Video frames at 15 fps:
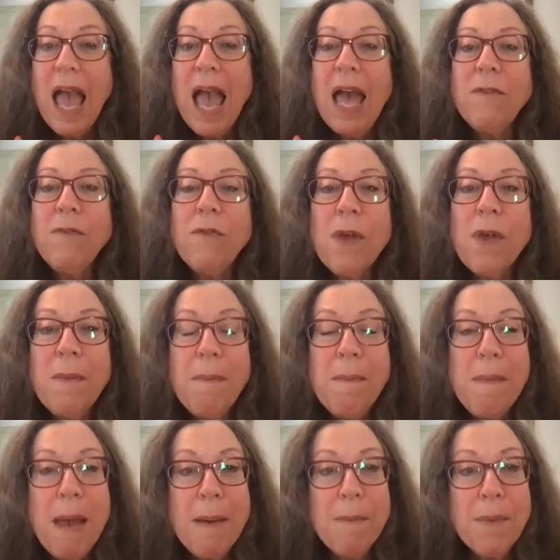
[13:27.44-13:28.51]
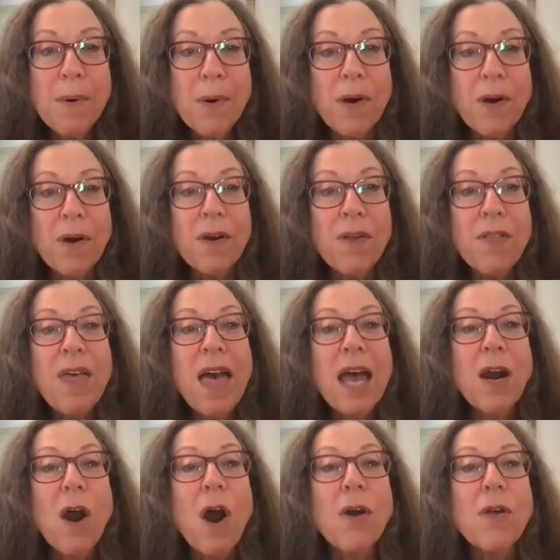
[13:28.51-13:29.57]
And remember
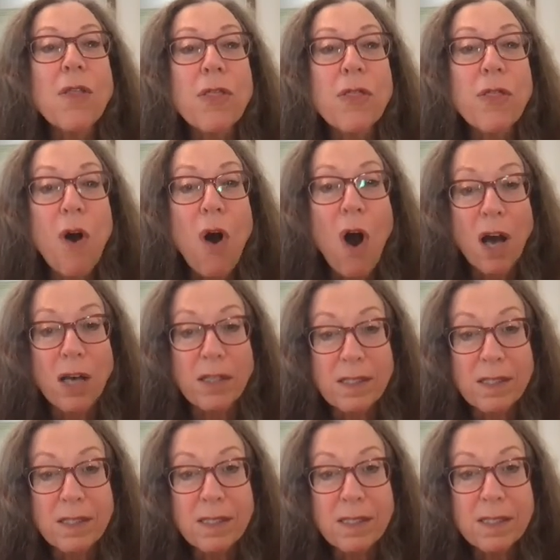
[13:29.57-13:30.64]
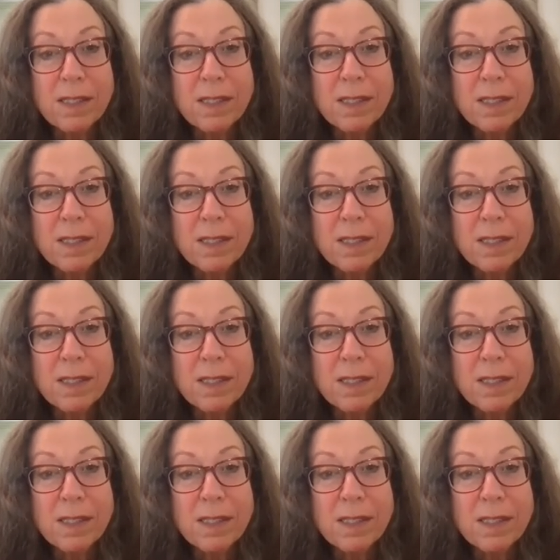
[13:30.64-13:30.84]
that our thoughts,